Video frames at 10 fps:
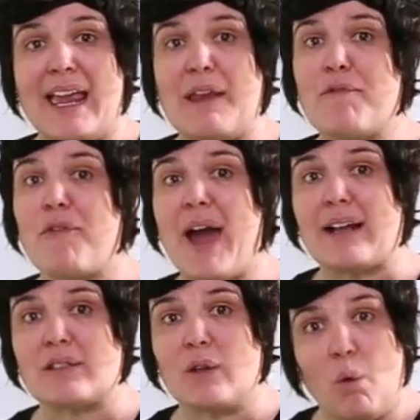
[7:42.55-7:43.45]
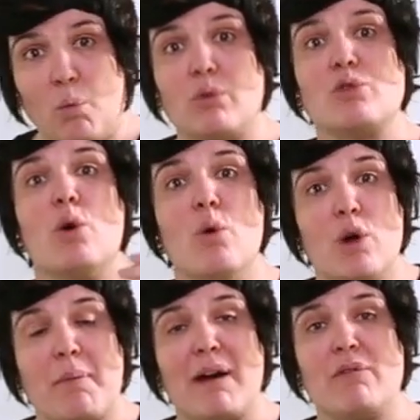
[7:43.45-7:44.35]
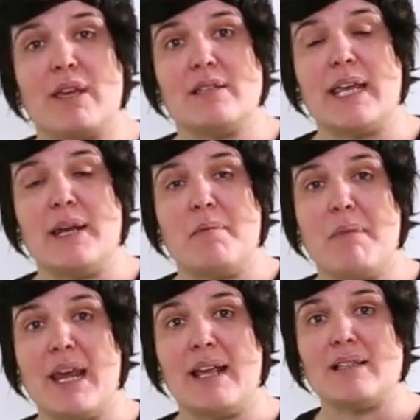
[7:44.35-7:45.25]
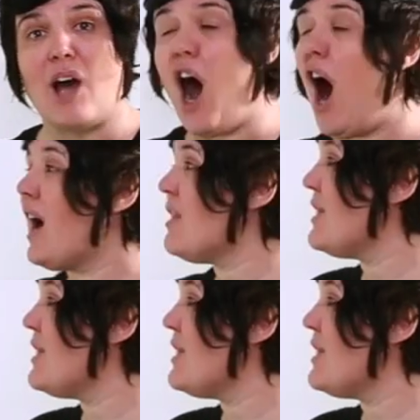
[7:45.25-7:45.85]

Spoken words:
In fact, we'll talk about this in a minute. I